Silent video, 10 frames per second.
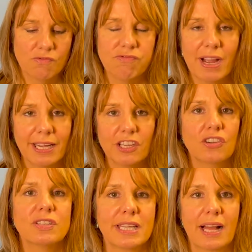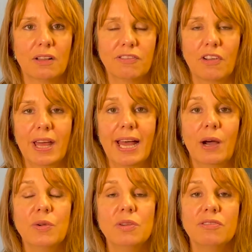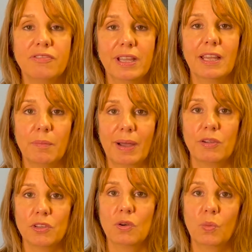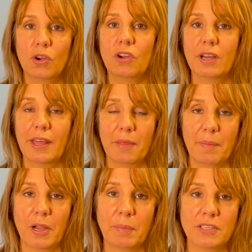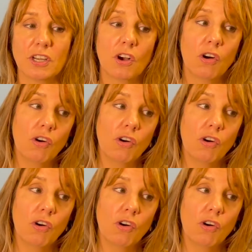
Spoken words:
rank yourself on how you feel about your work at the moment,